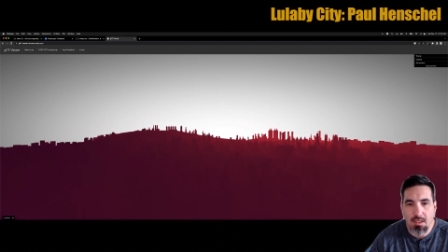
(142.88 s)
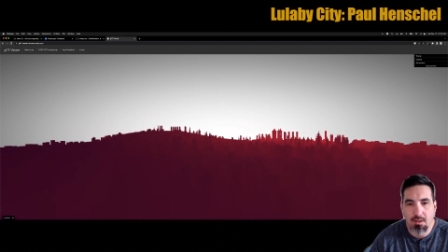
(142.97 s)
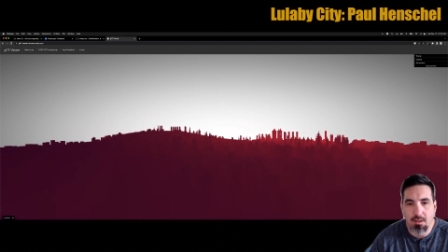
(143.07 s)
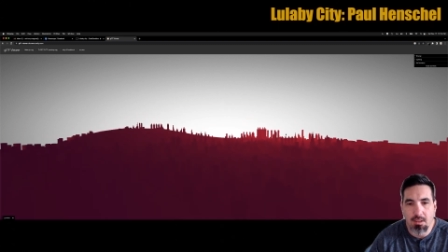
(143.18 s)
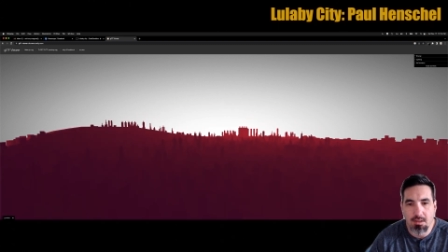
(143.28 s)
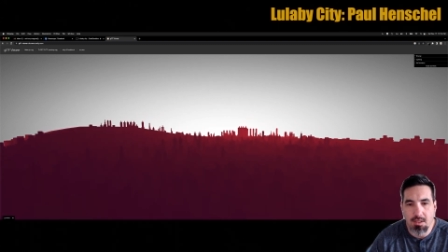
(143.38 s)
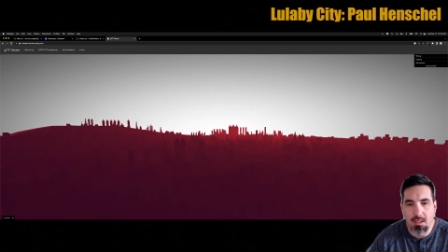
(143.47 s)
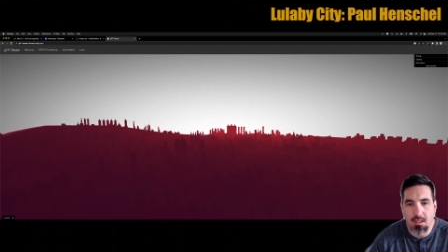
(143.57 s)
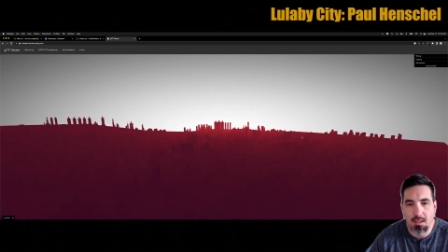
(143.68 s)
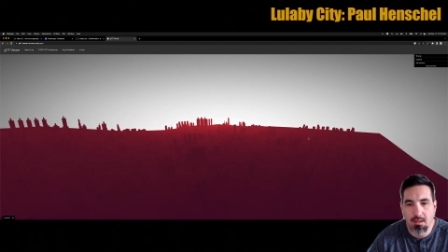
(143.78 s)
So you can see
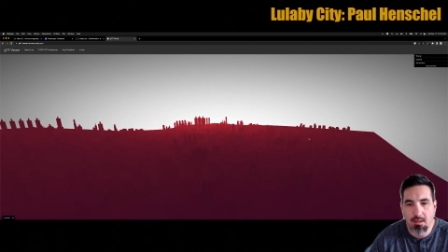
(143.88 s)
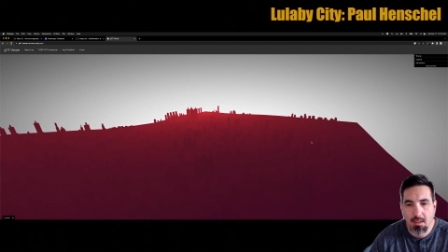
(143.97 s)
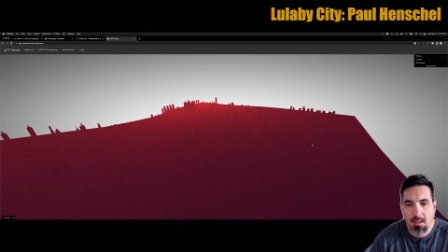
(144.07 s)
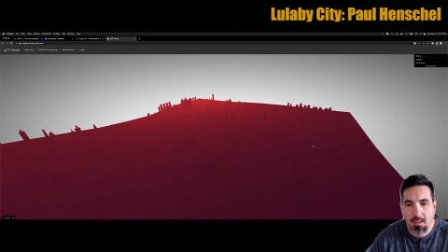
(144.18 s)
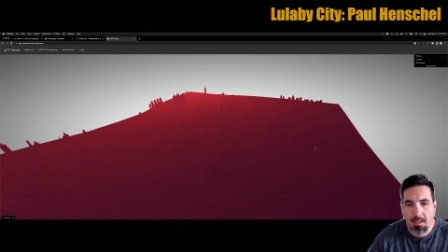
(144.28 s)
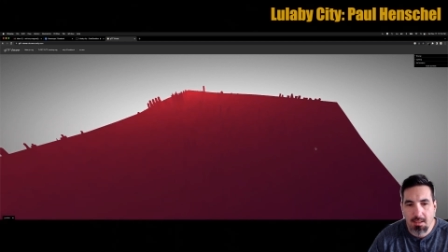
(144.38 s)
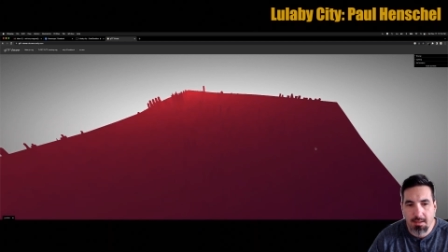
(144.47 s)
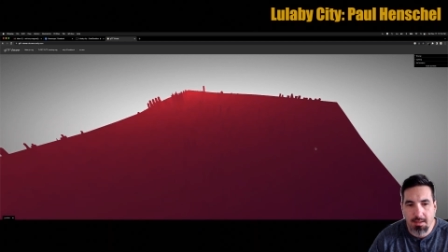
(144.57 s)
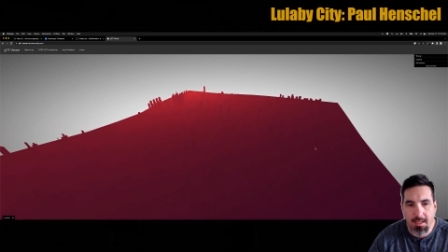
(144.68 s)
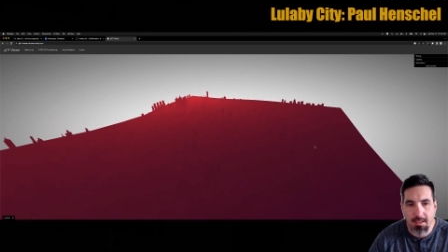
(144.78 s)
here
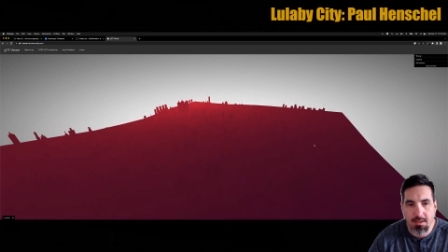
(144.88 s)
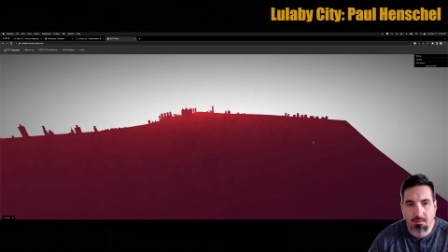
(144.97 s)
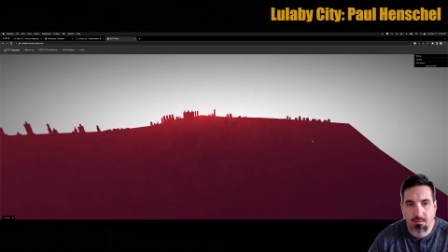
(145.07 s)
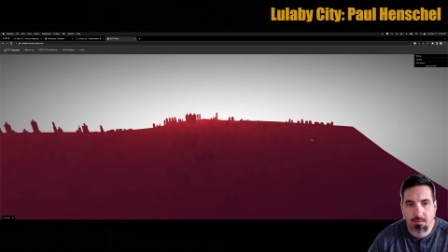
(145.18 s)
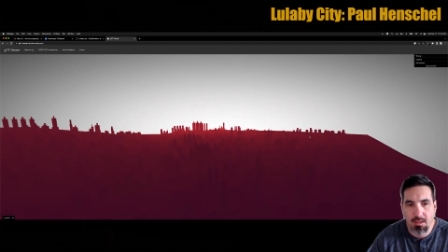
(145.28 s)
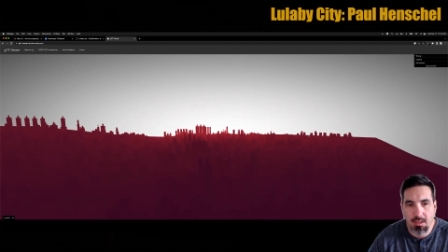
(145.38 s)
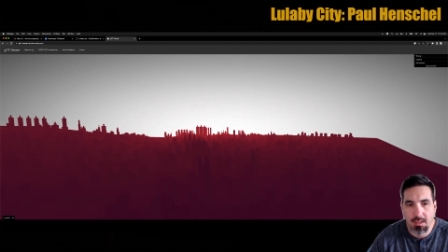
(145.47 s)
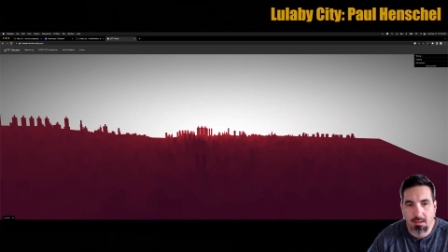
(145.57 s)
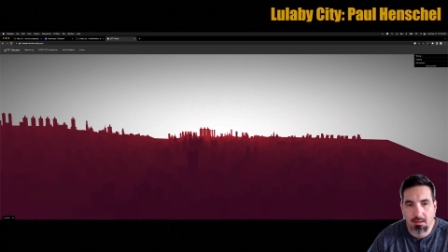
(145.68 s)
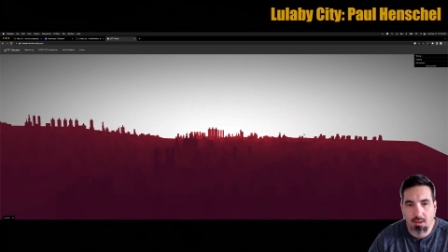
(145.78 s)
that it's a
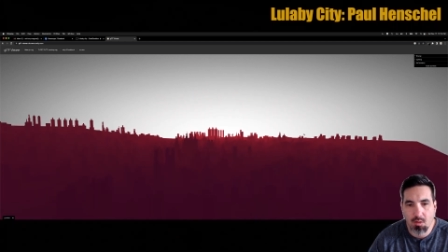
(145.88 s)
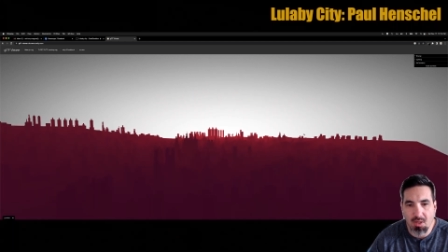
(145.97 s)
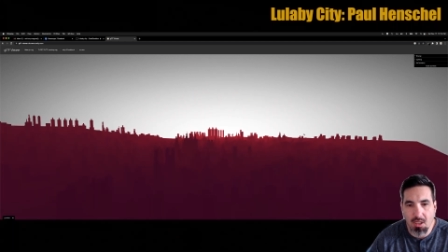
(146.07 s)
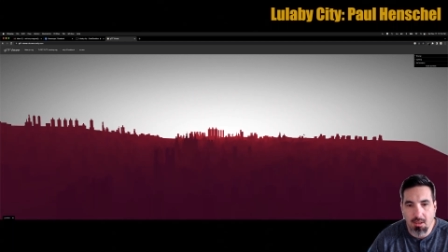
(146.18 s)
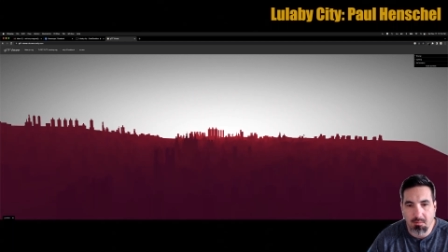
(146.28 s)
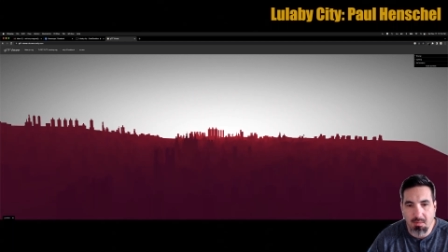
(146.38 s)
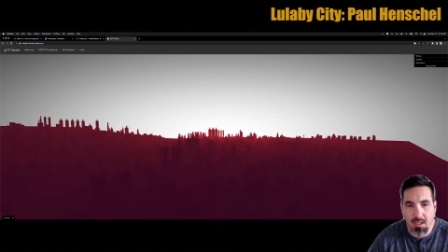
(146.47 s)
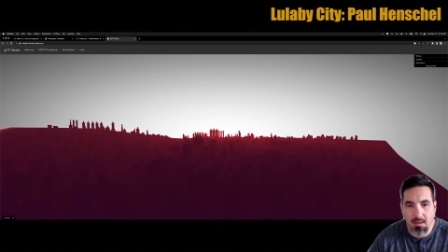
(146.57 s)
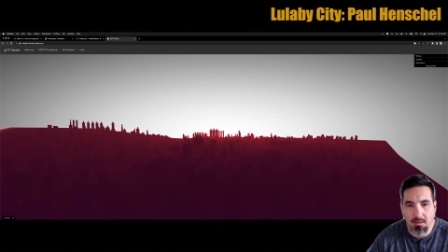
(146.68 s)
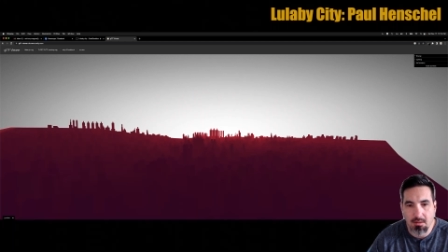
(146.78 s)
really low poly
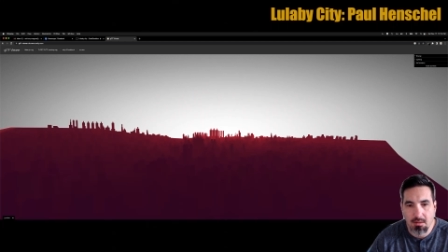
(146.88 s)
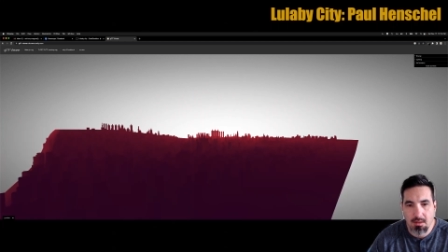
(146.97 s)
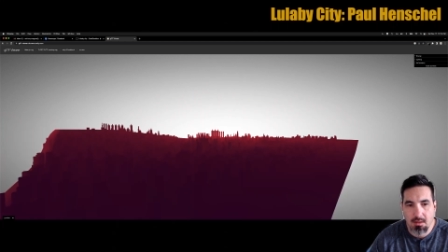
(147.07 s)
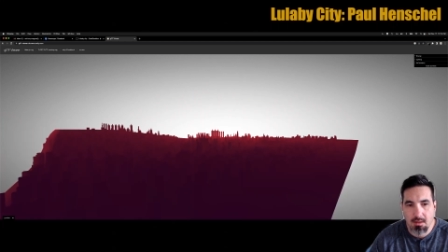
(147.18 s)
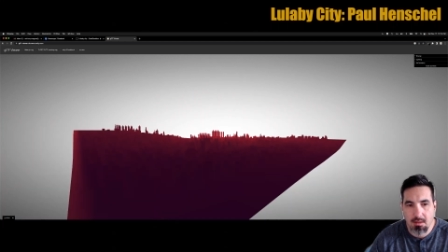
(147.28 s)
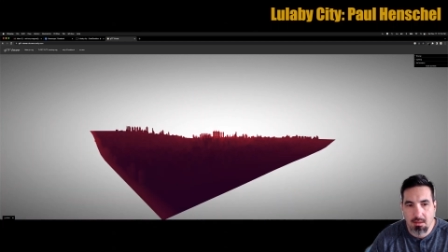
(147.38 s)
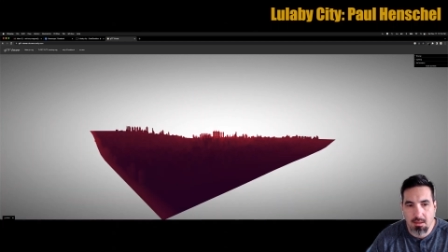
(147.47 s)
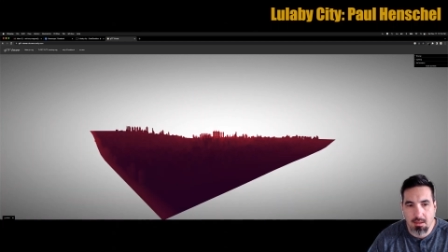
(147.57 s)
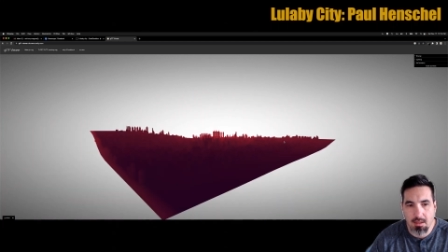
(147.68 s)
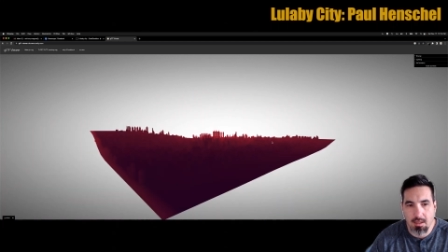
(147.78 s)
model
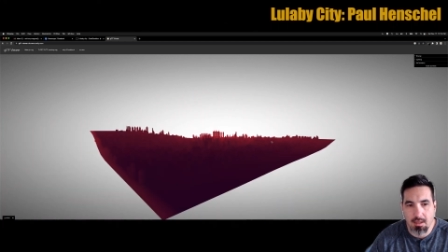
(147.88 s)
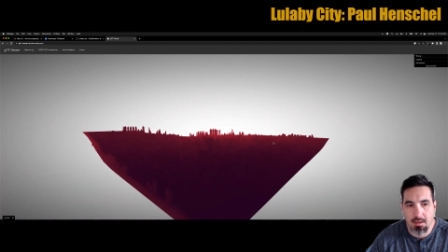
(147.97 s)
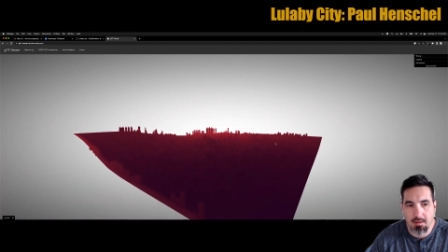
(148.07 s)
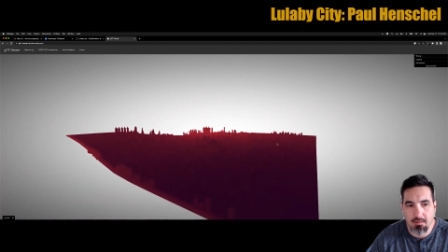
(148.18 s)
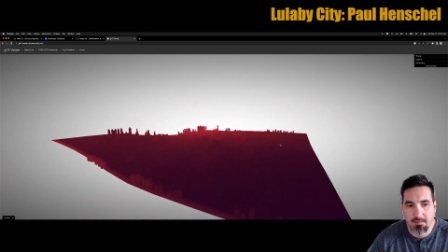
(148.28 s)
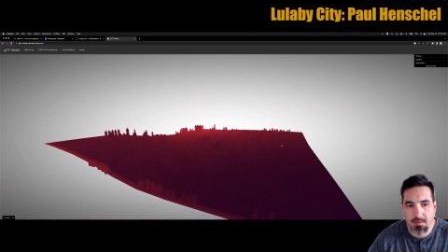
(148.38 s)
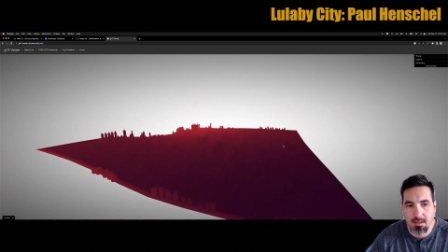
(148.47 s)
of,